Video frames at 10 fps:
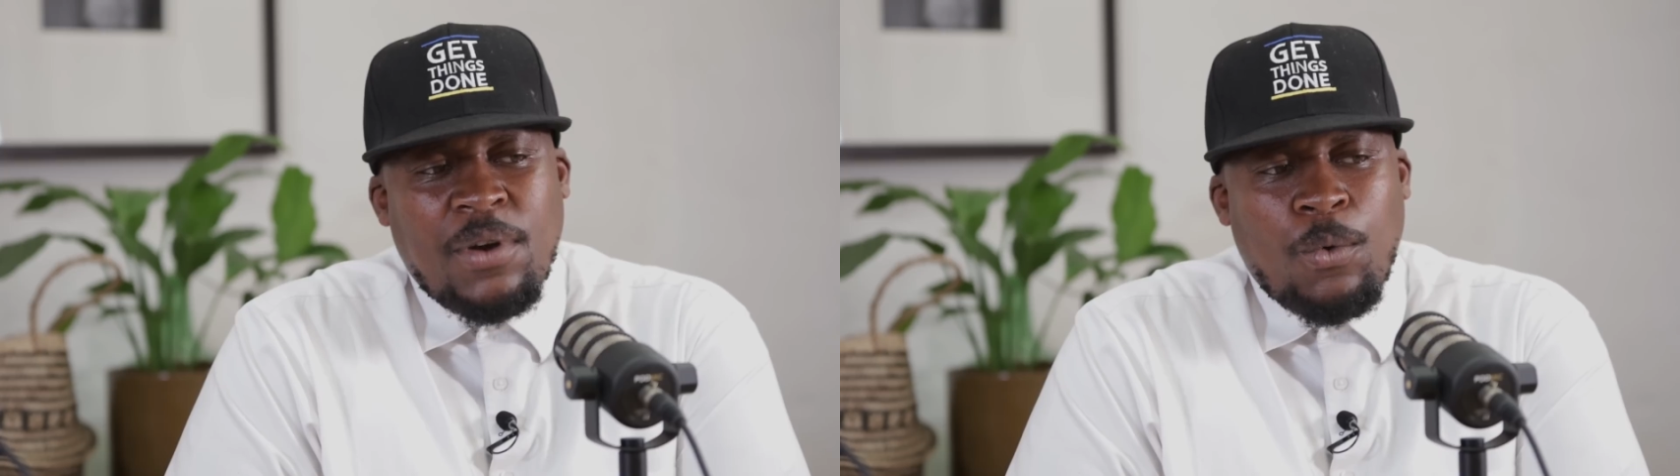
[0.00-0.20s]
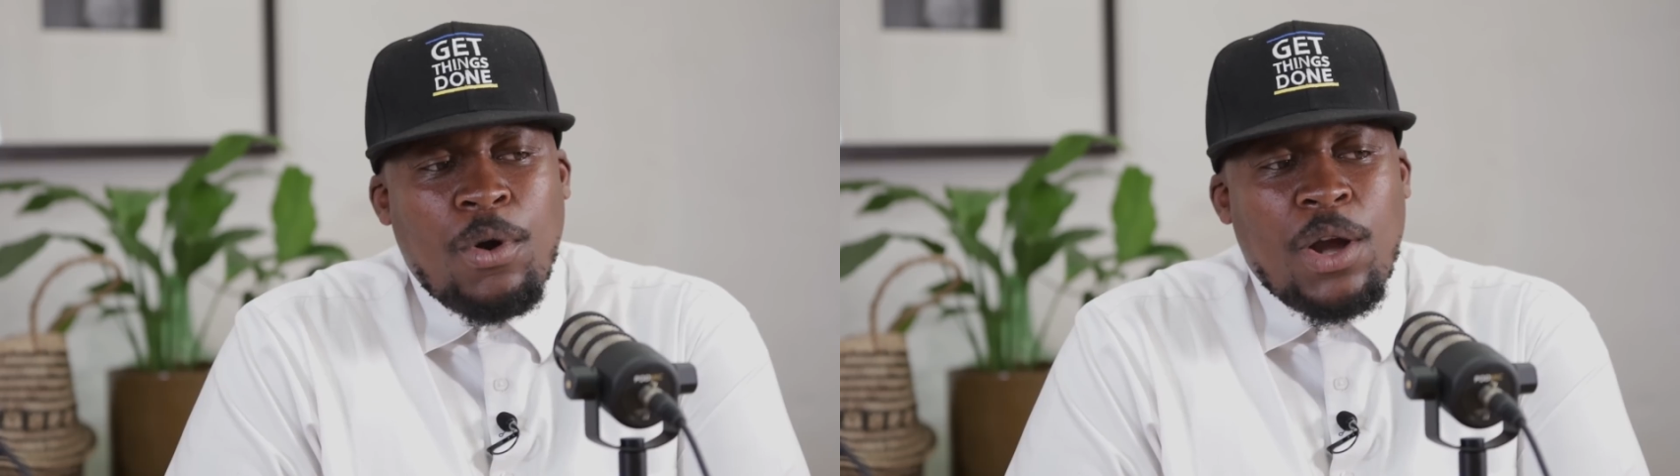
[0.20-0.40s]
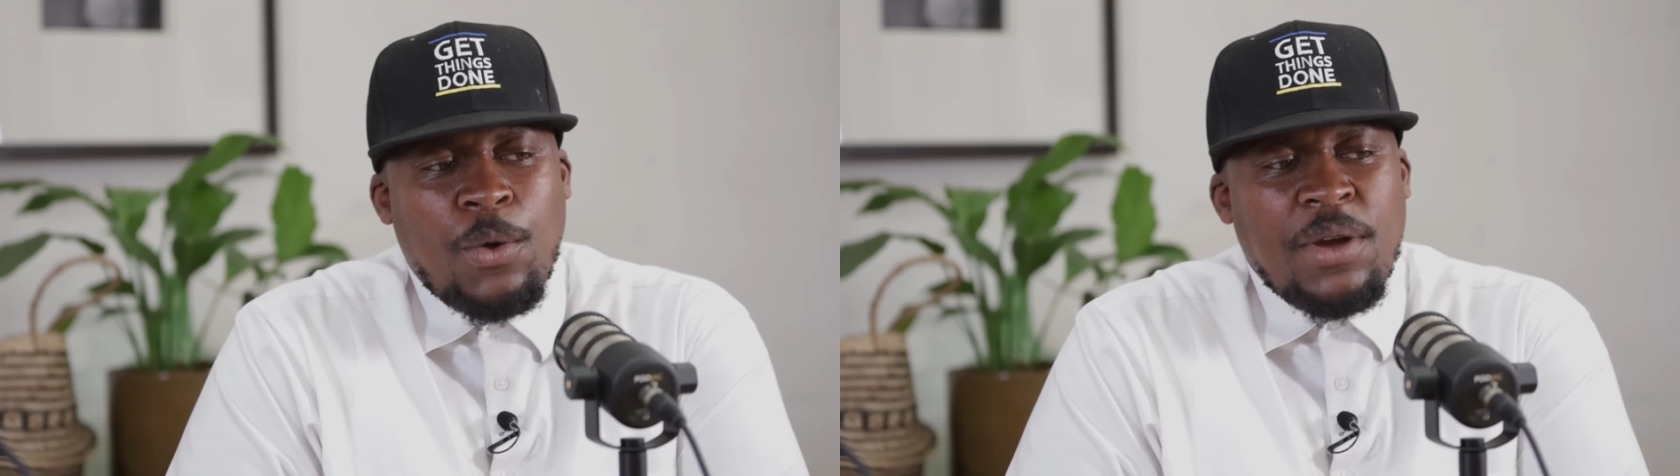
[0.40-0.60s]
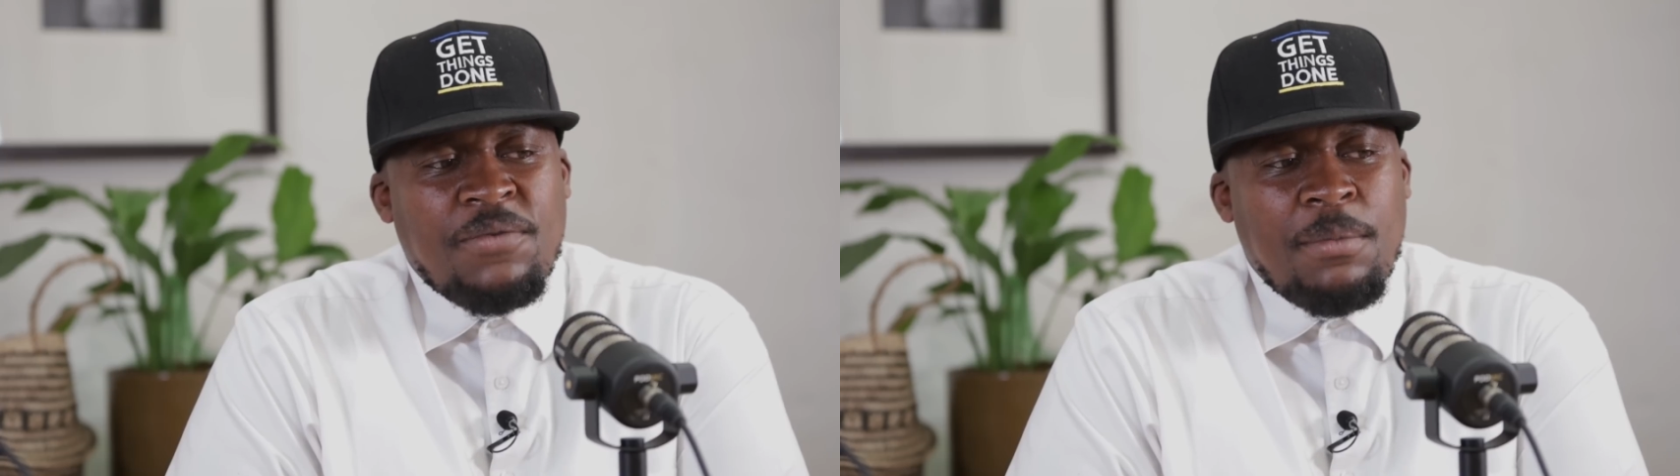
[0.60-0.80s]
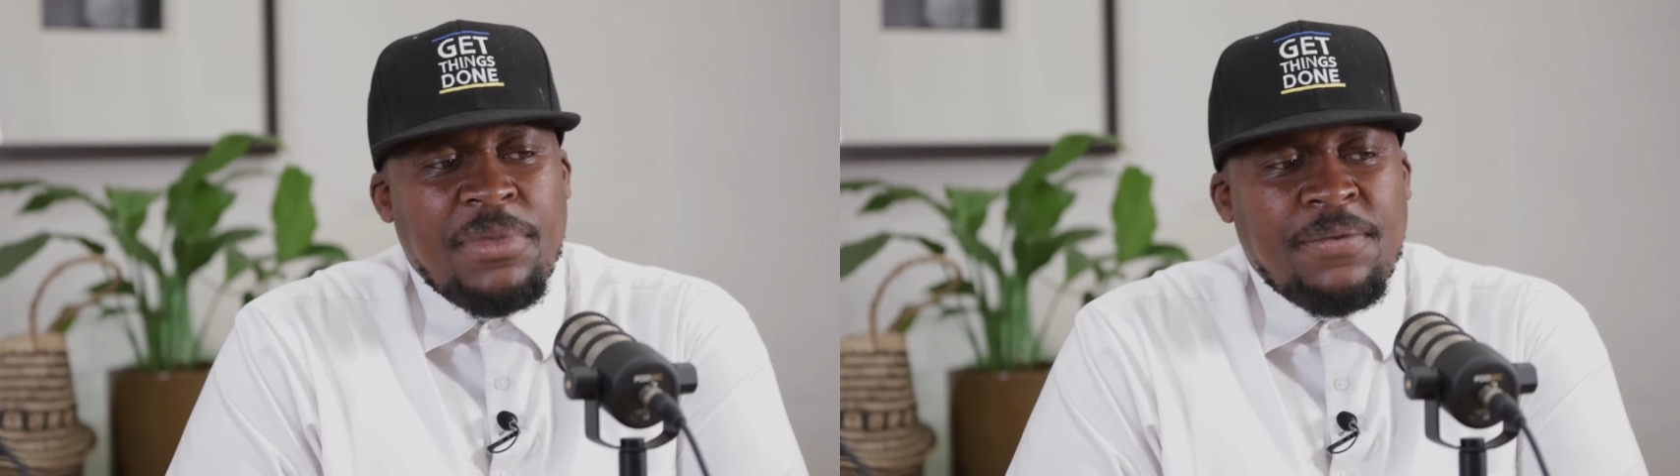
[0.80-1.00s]
walk away
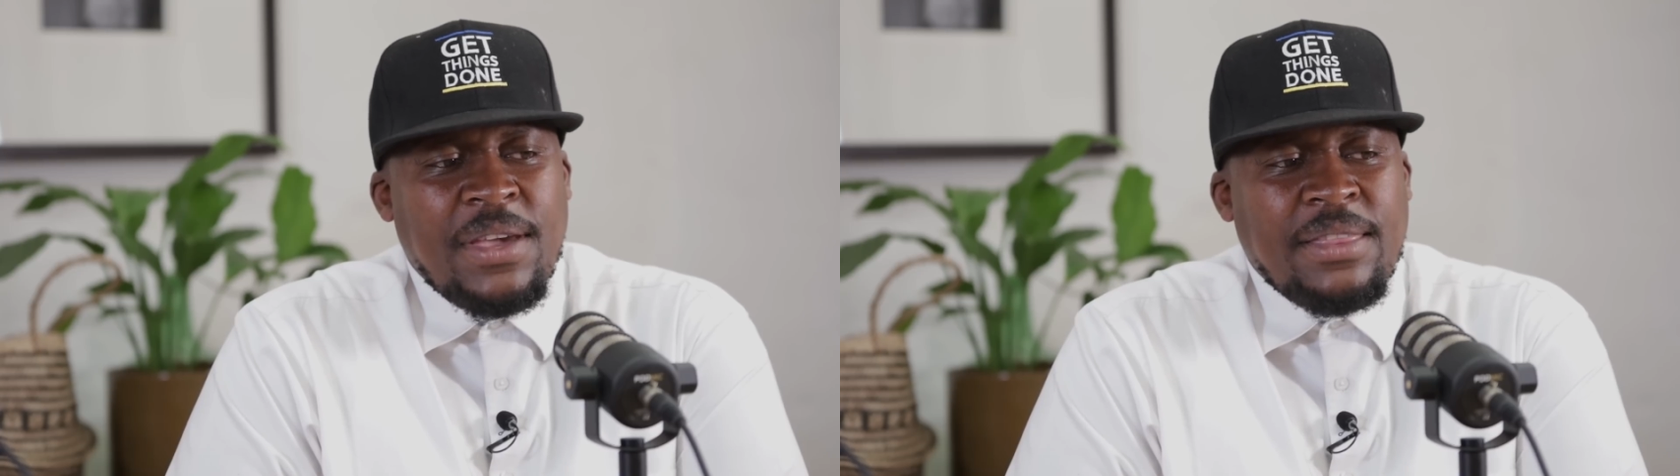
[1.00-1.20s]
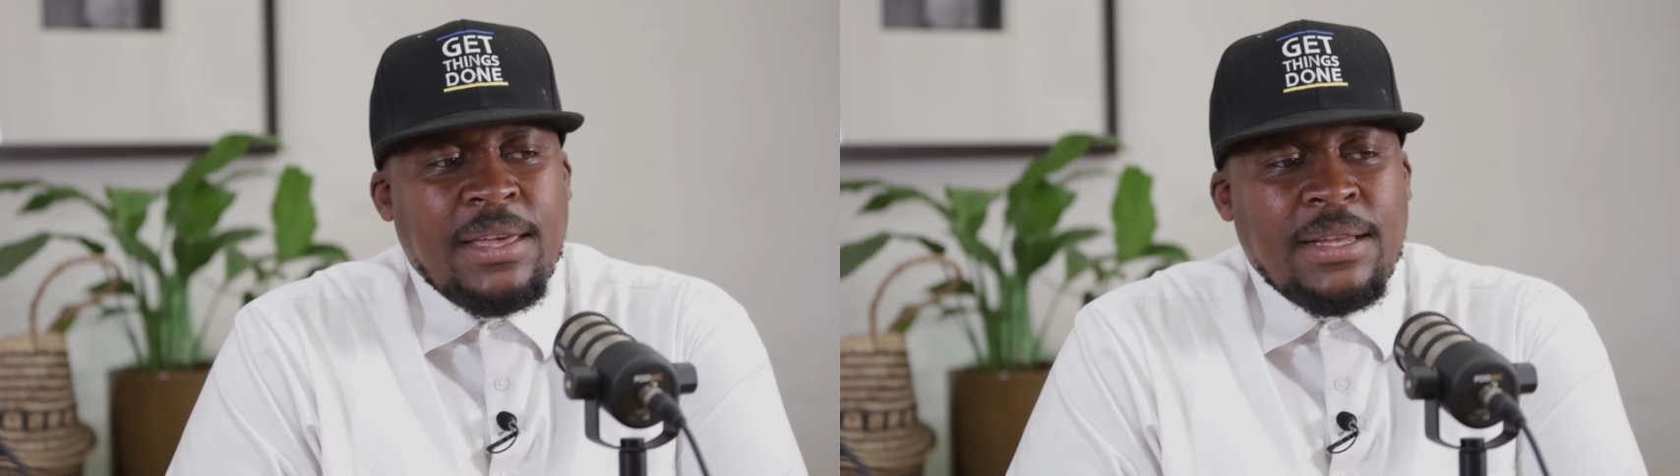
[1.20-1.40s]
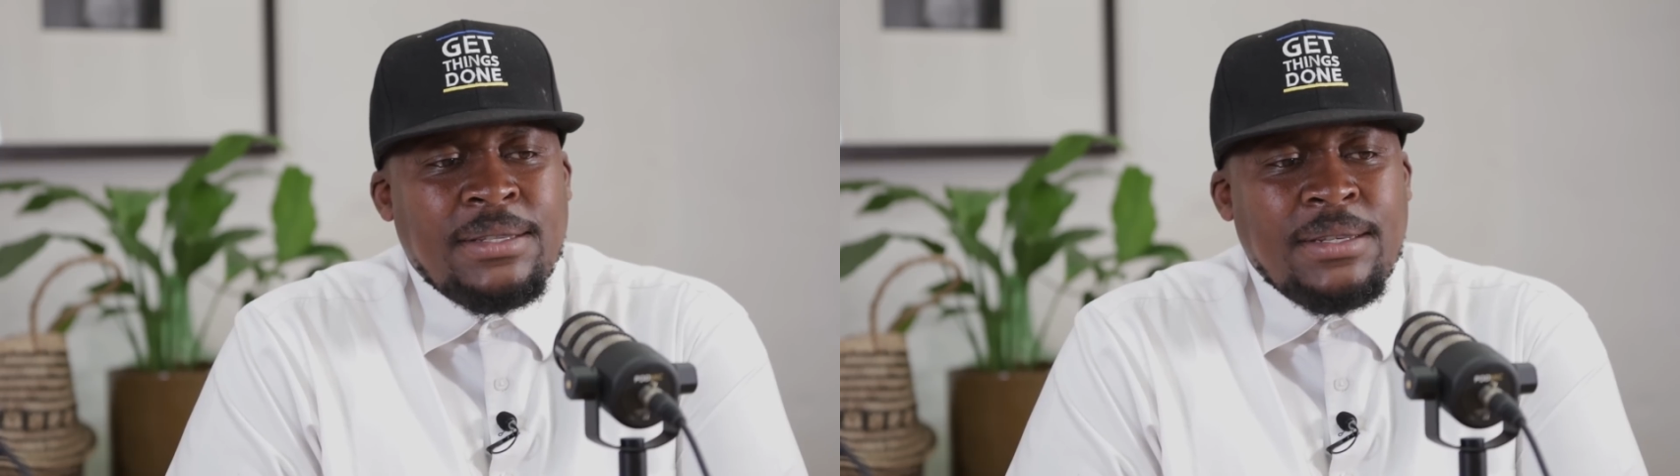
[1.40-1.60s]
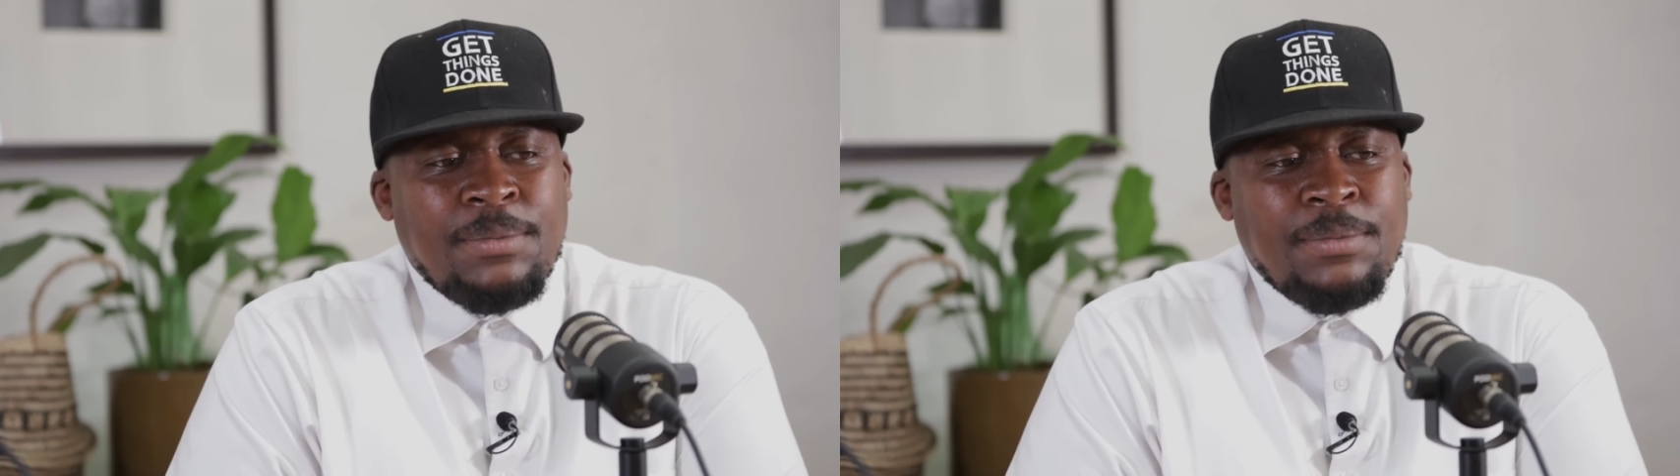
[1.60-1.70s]
from the fact that